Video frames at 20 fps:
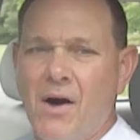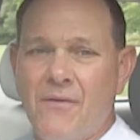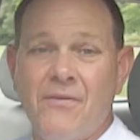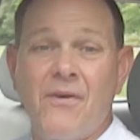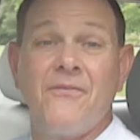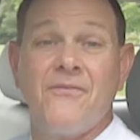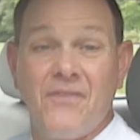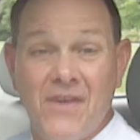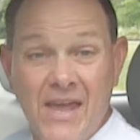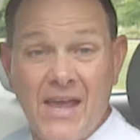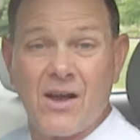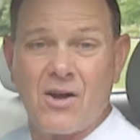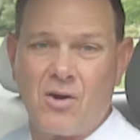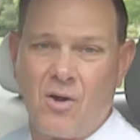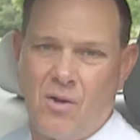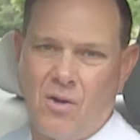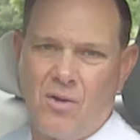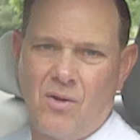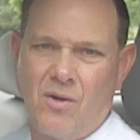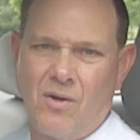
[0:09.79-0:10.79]
of a
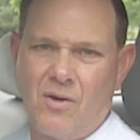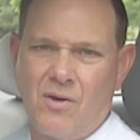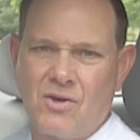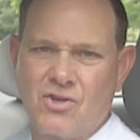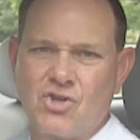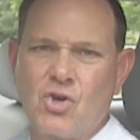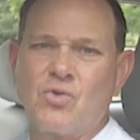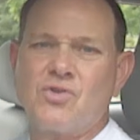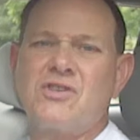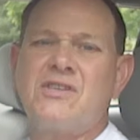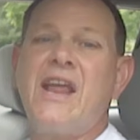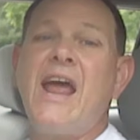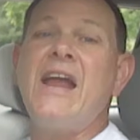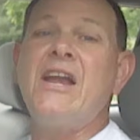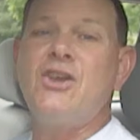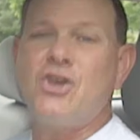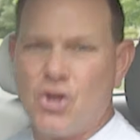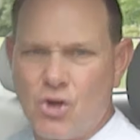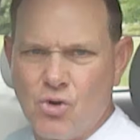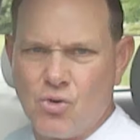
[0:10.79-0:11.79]
vehicle. So
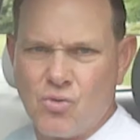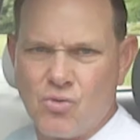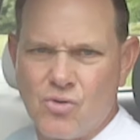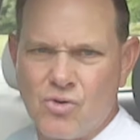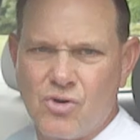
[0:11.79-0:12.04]
stay tuned.